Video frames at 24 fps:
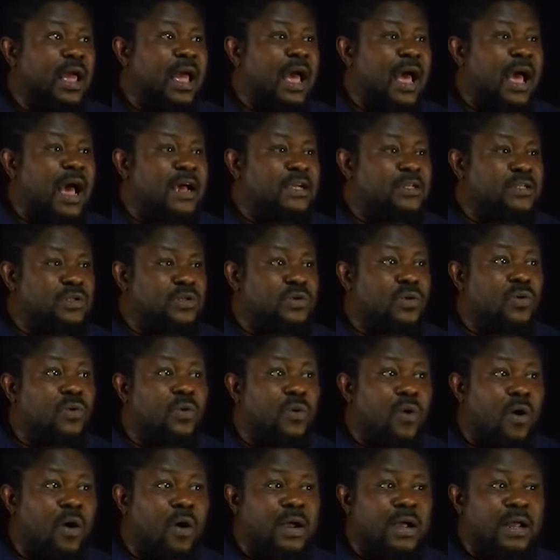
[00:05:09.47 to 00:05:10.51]
has to
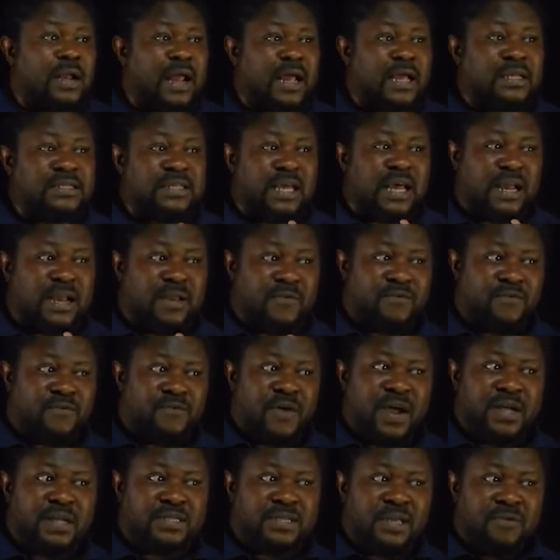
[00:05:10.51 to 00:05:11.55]
organize an
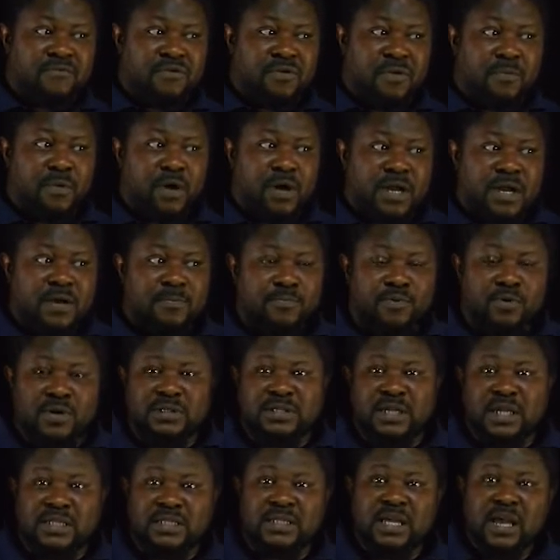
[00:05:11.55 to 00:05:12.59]
effective reboarding
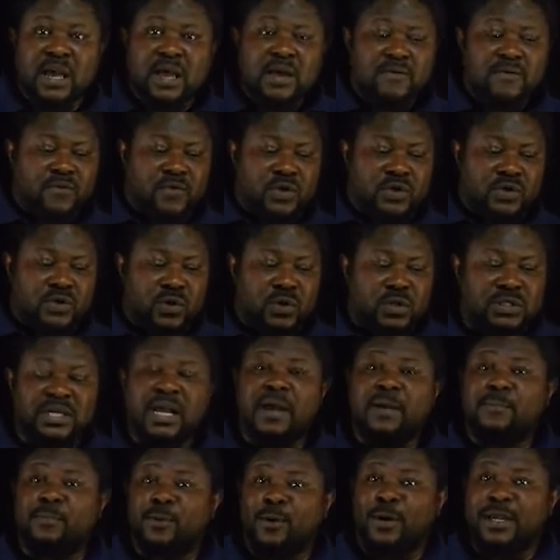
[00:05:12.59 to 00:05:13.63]
process for such
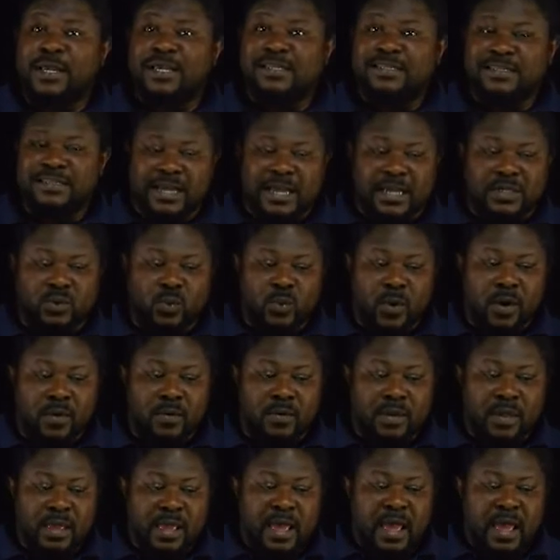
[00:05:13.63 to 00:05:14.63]
employees as well.